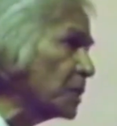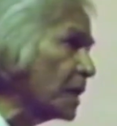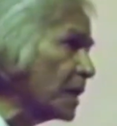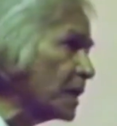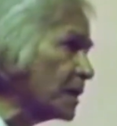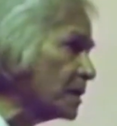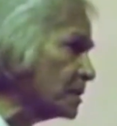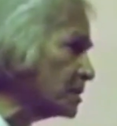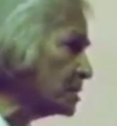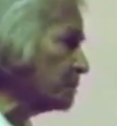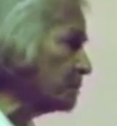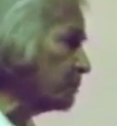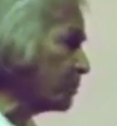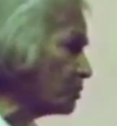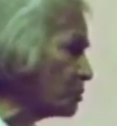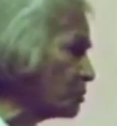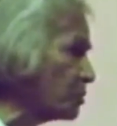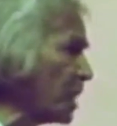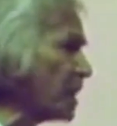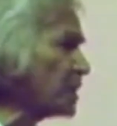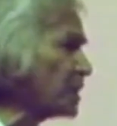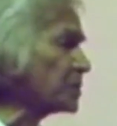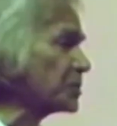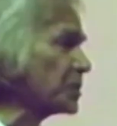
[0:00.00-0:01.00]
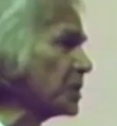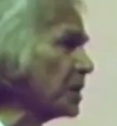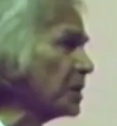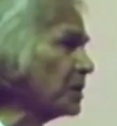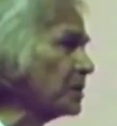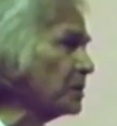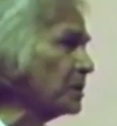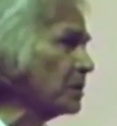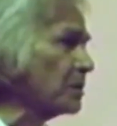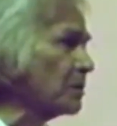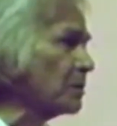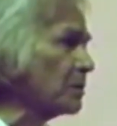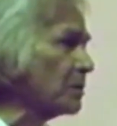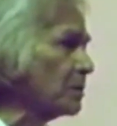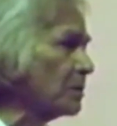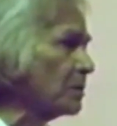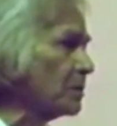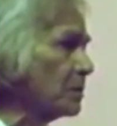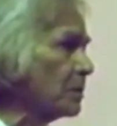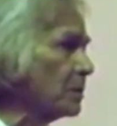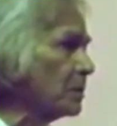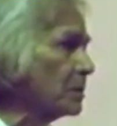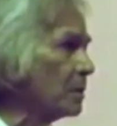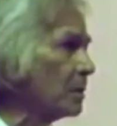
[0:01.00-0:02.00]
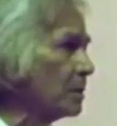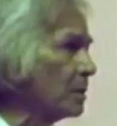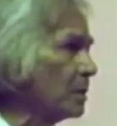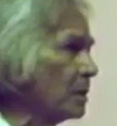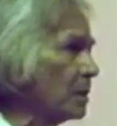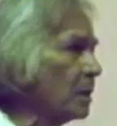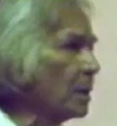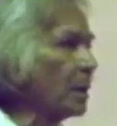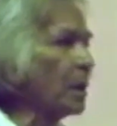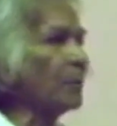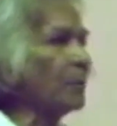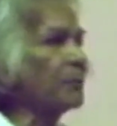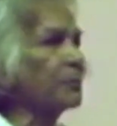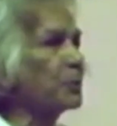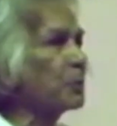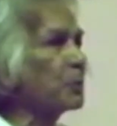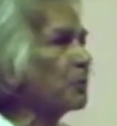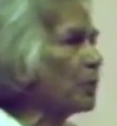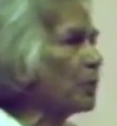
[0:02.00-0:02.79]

there is the projection of